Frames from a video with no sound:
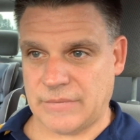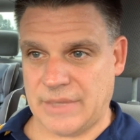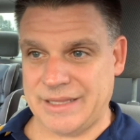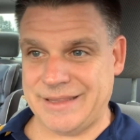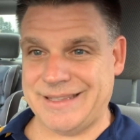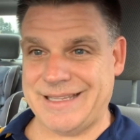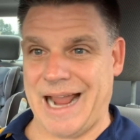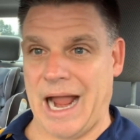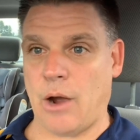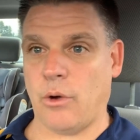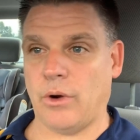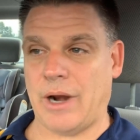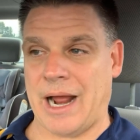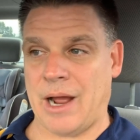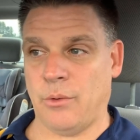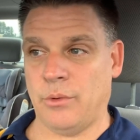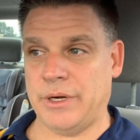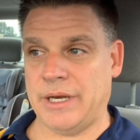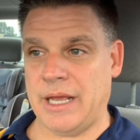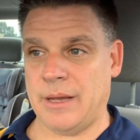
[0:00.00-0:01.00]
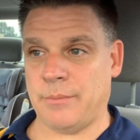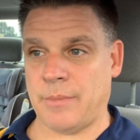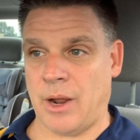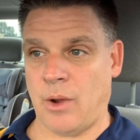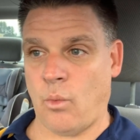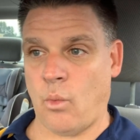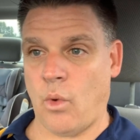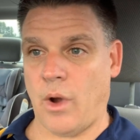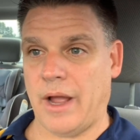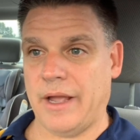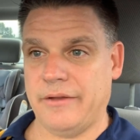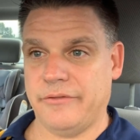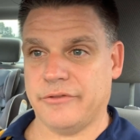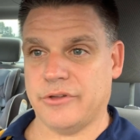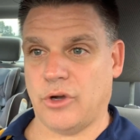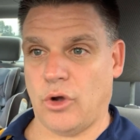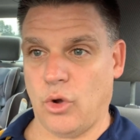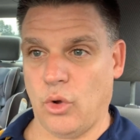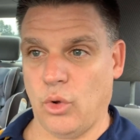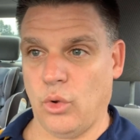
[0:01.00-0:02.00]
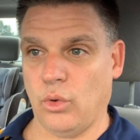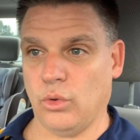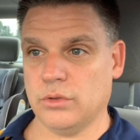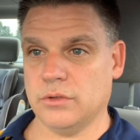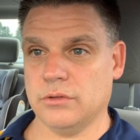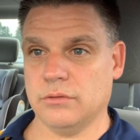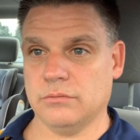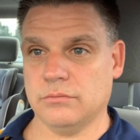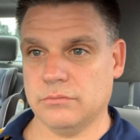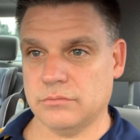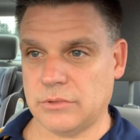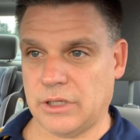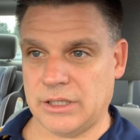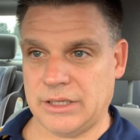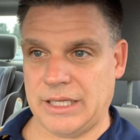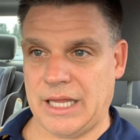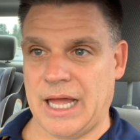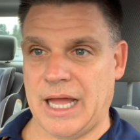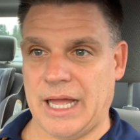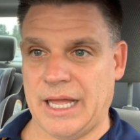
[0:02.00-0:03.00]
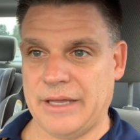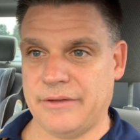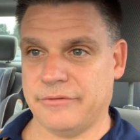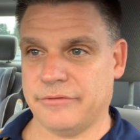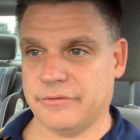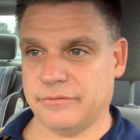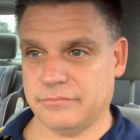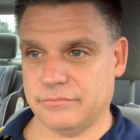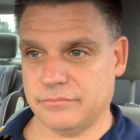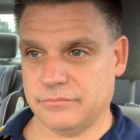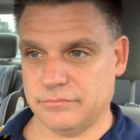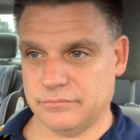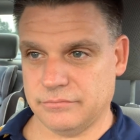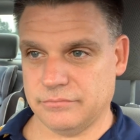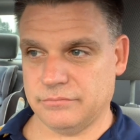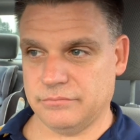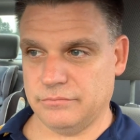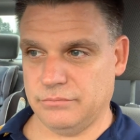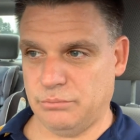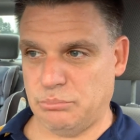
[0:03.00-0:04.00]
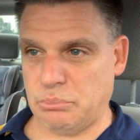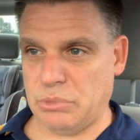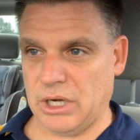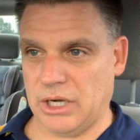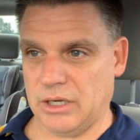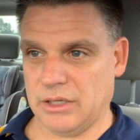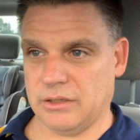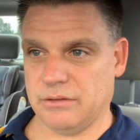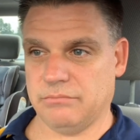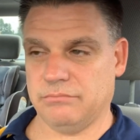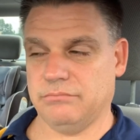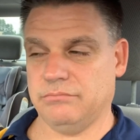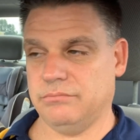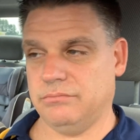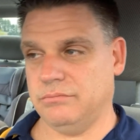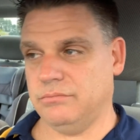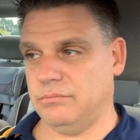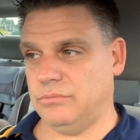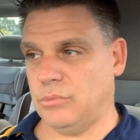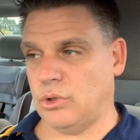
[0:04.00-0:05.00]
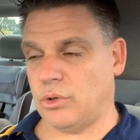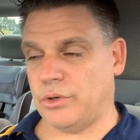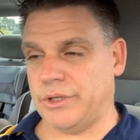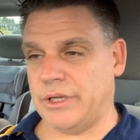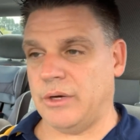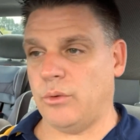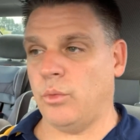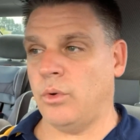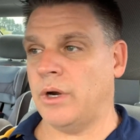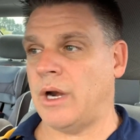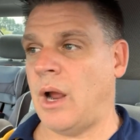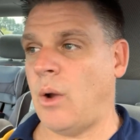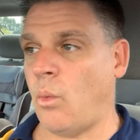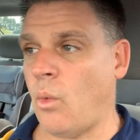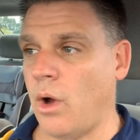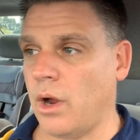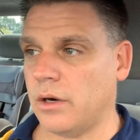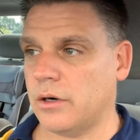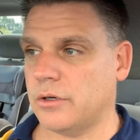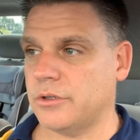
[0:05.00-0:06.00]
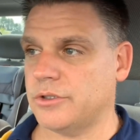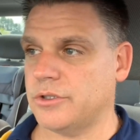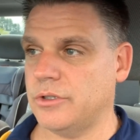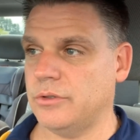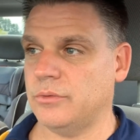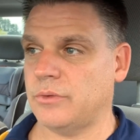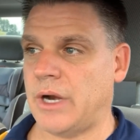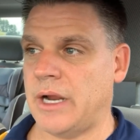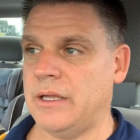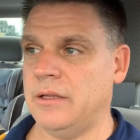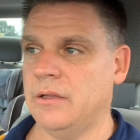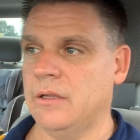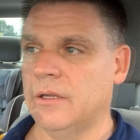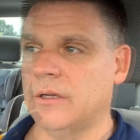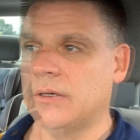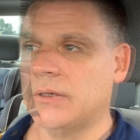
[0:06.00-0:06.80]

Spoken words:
I doubt I would get my wife to hold a live bug, nor would I want her to, right?